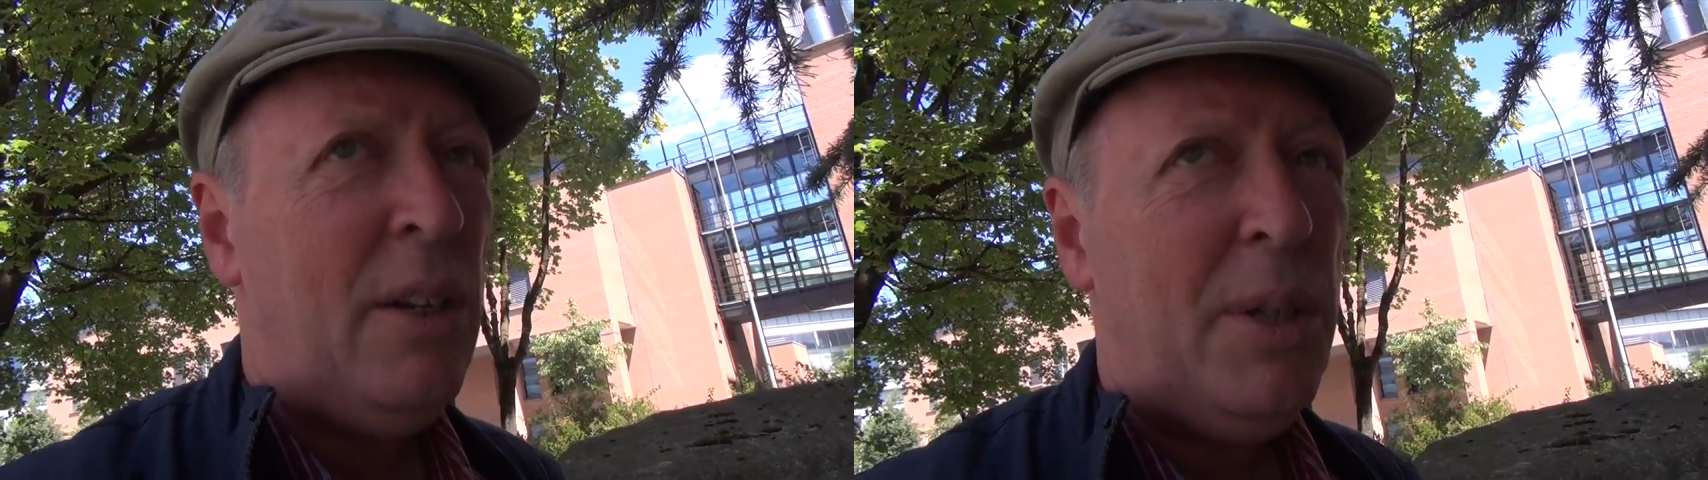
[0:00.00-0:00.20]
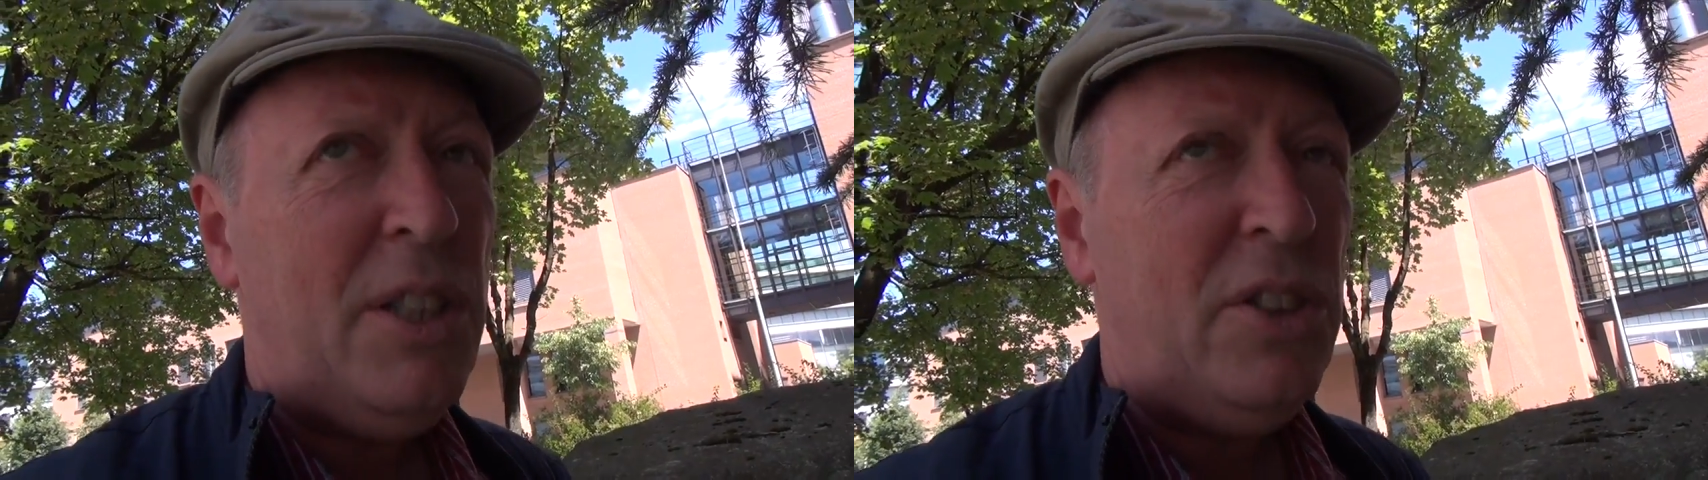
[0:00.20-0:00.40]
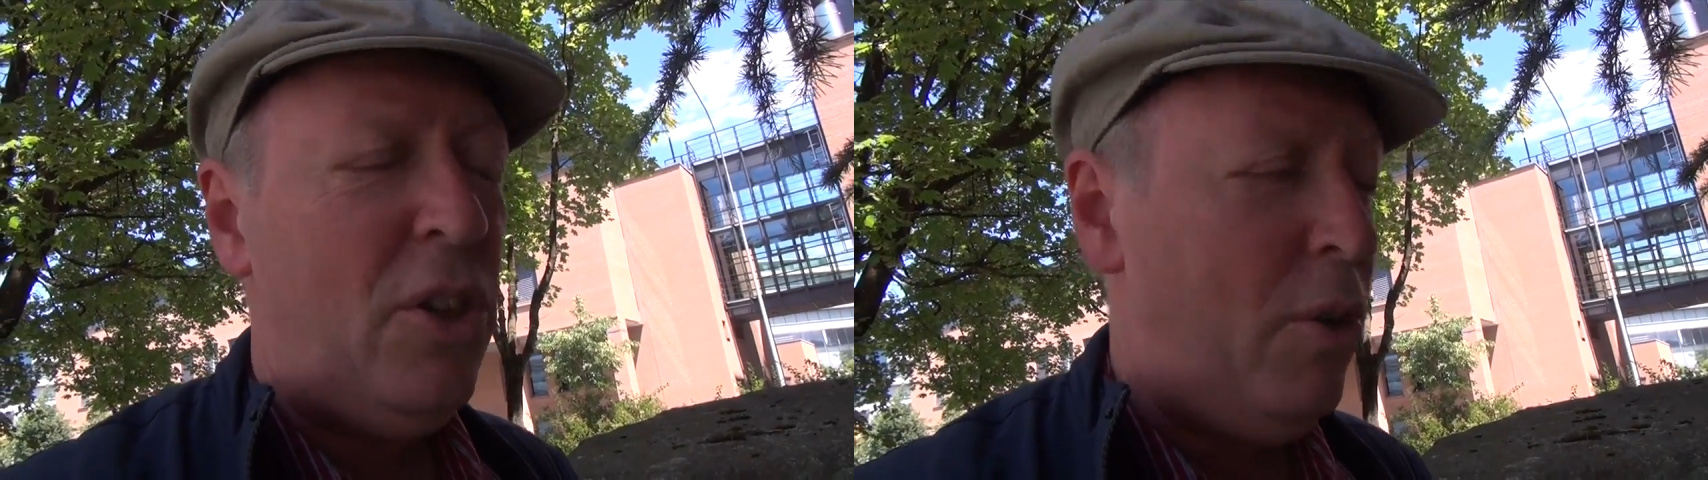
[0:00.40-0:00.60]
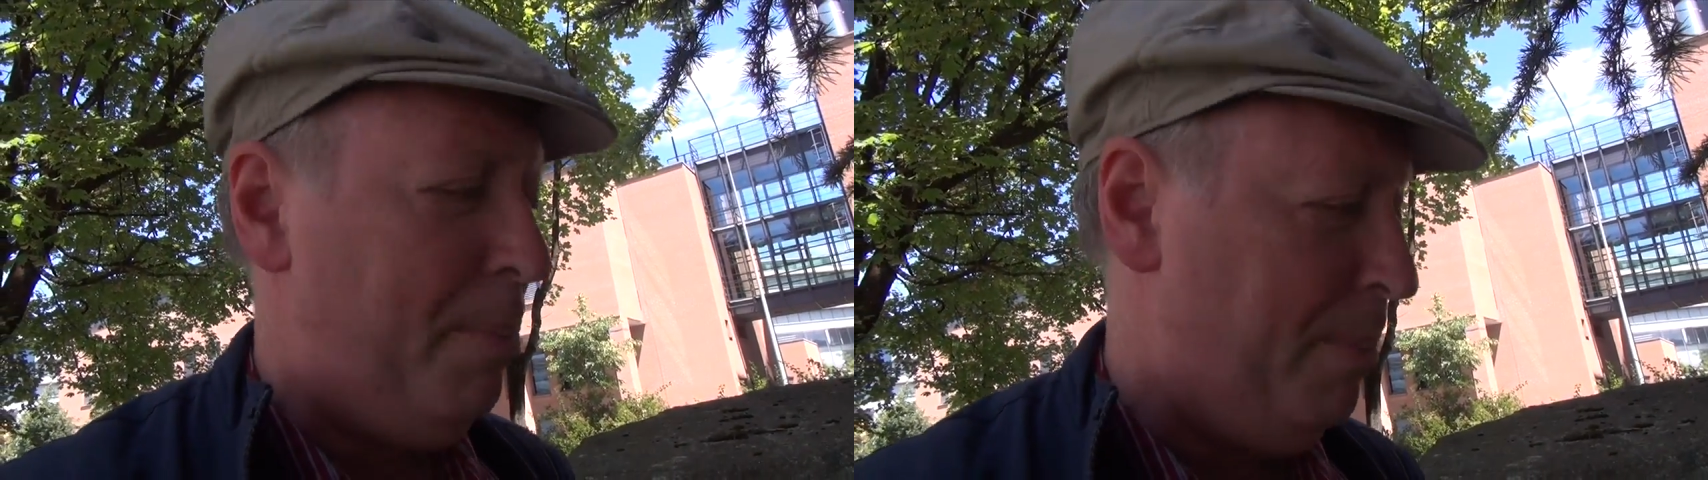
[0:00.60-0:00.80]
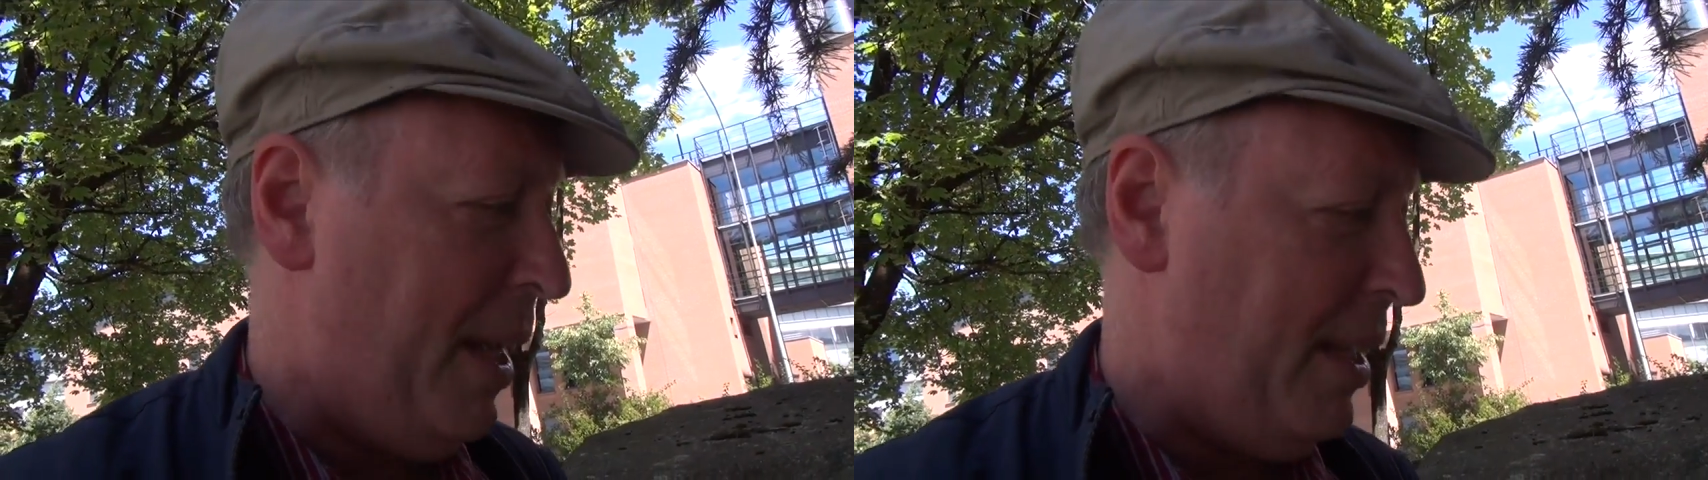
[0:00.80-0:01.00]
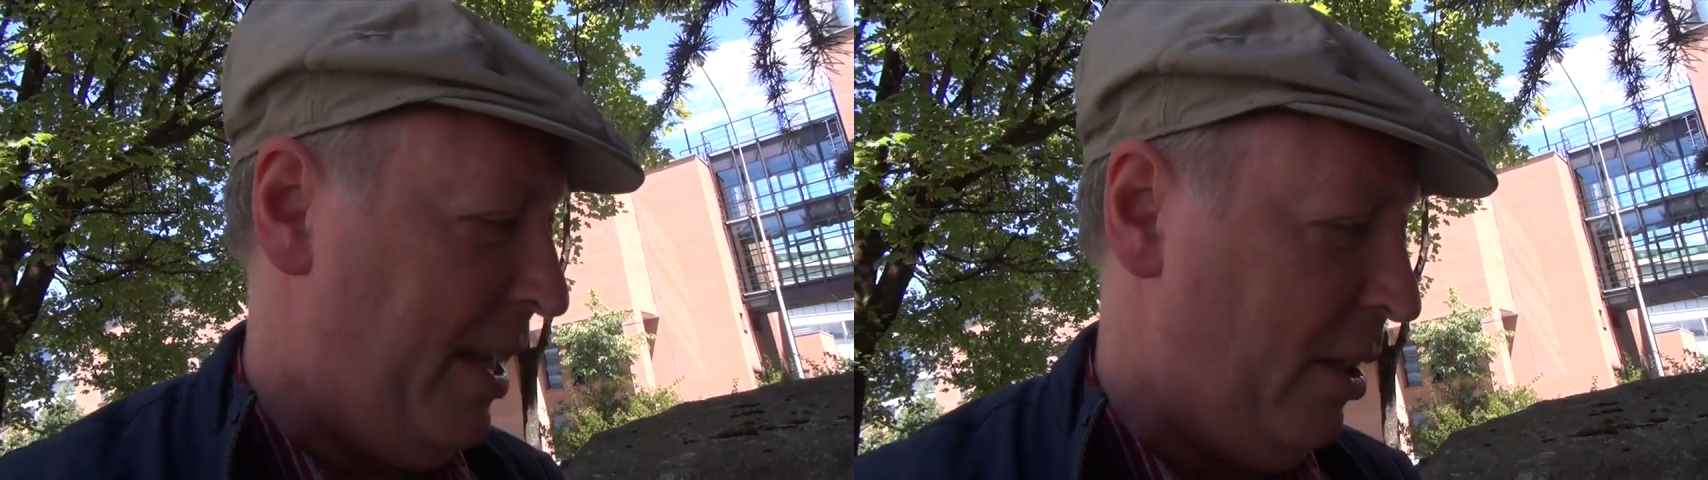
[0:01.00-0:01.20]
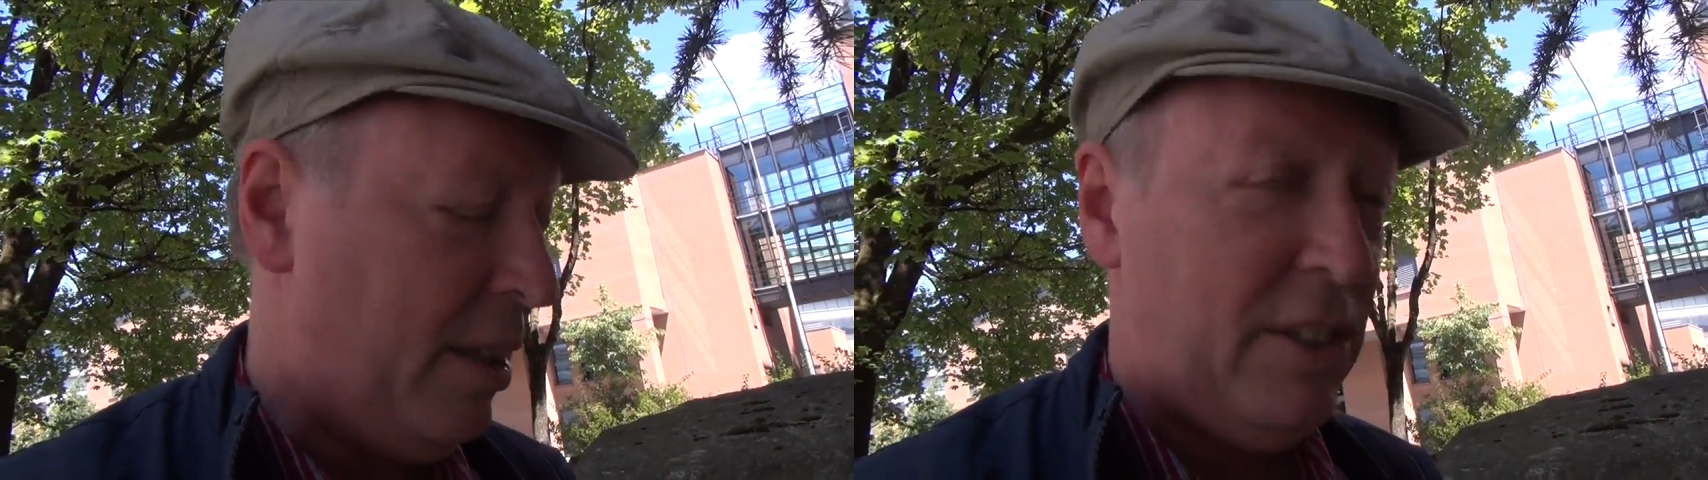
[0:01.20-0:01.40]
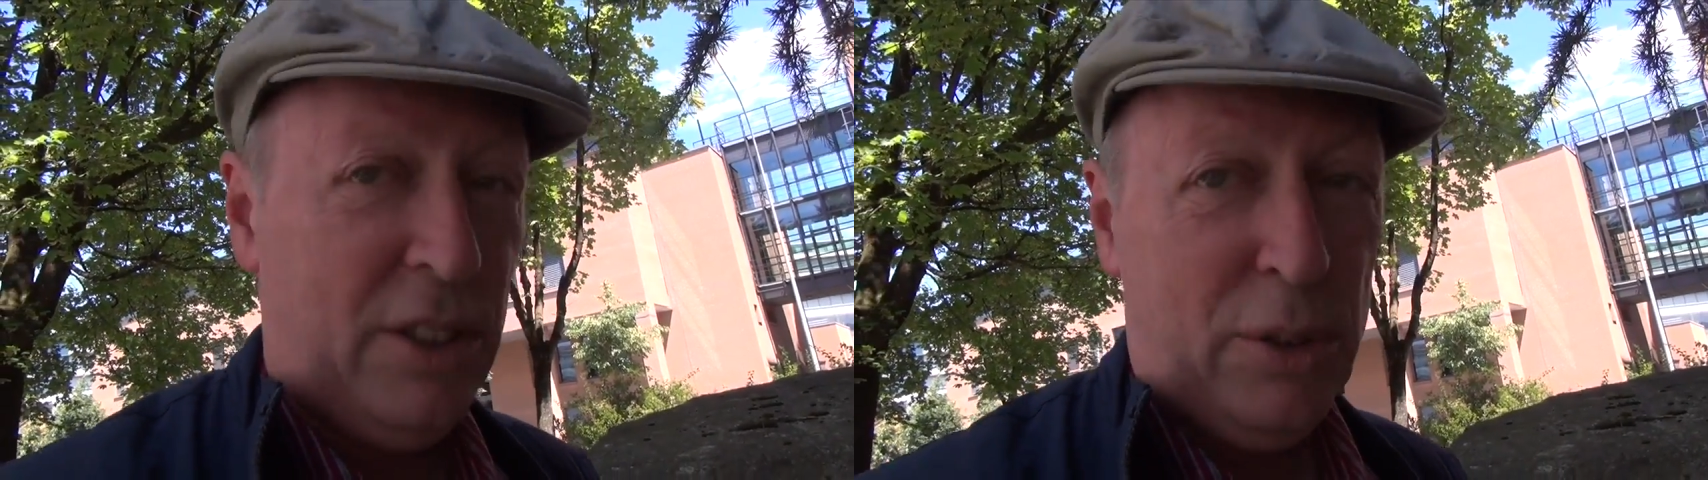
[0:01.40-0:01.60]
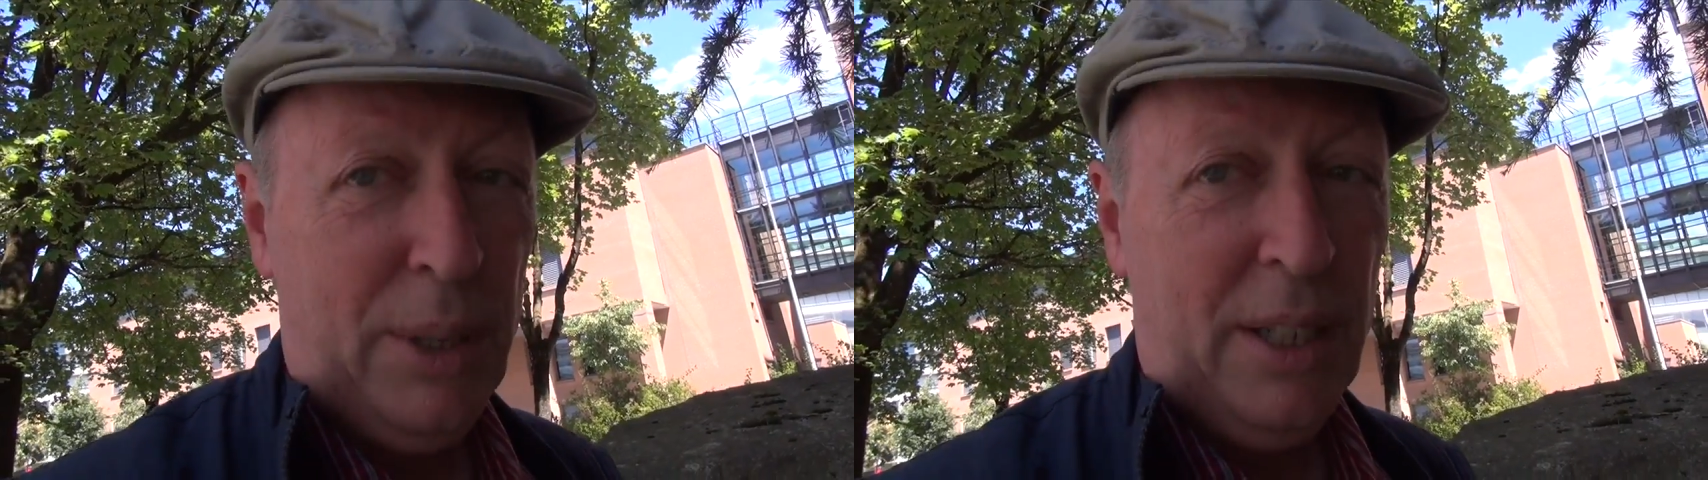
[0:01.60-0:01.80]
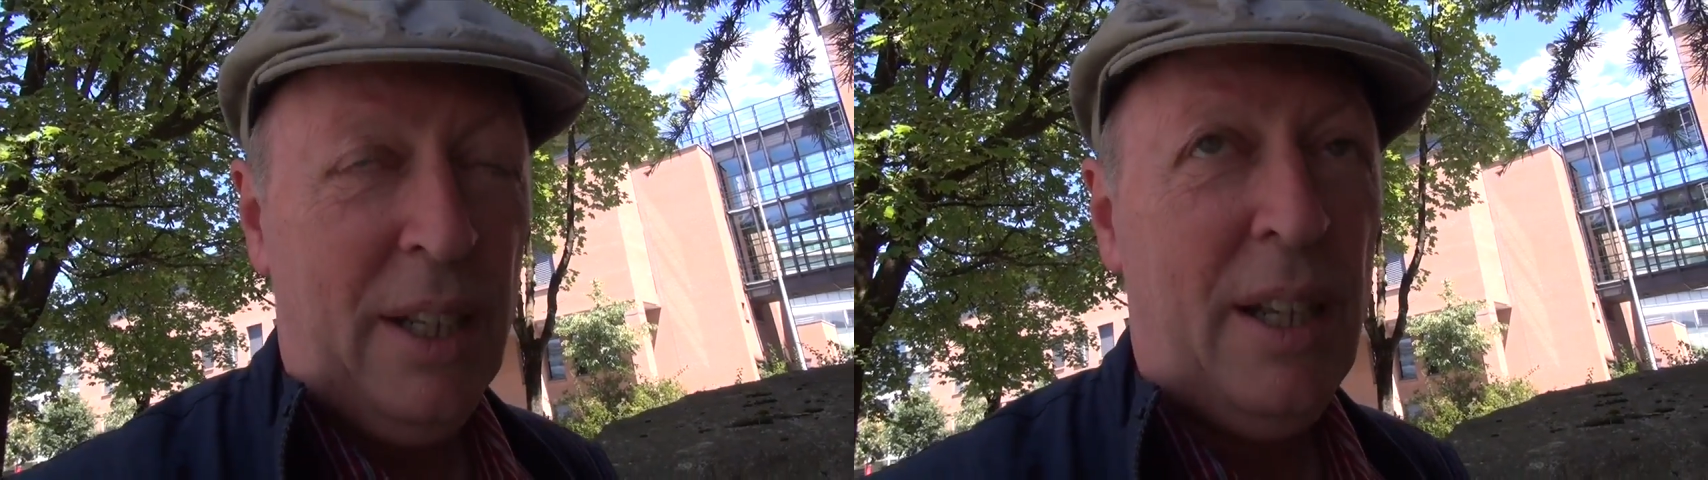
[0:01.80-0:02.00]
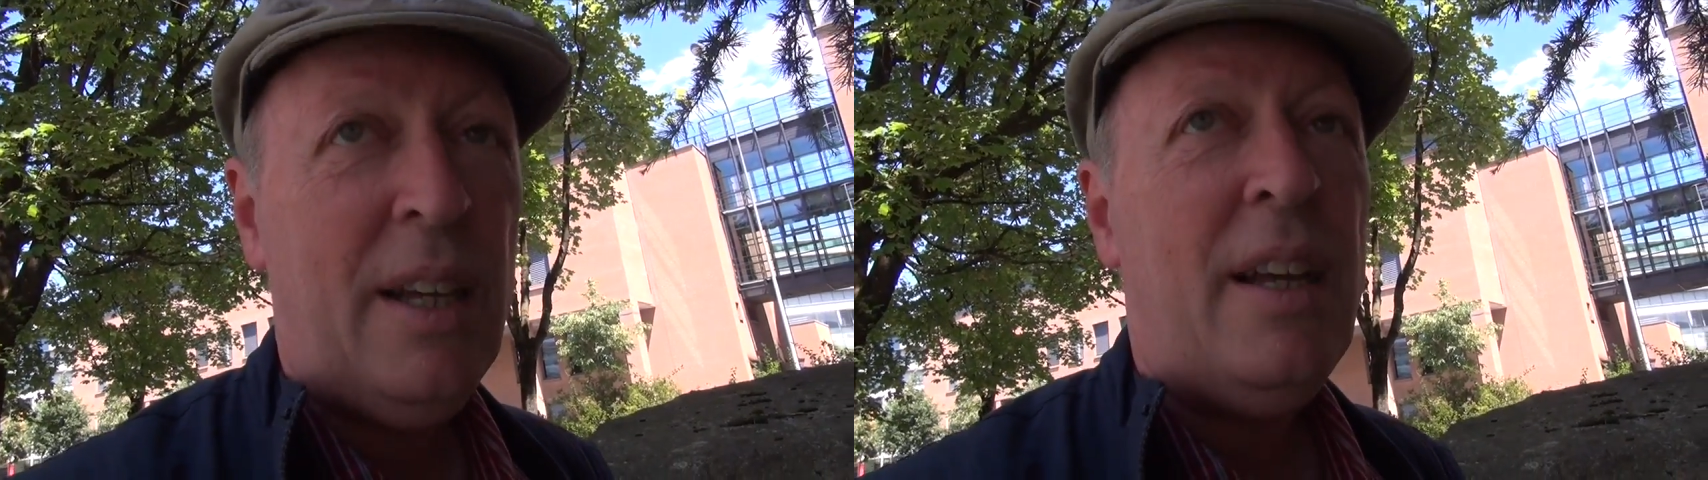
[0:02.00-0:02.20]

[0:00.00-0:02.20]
which is no big deal because it's written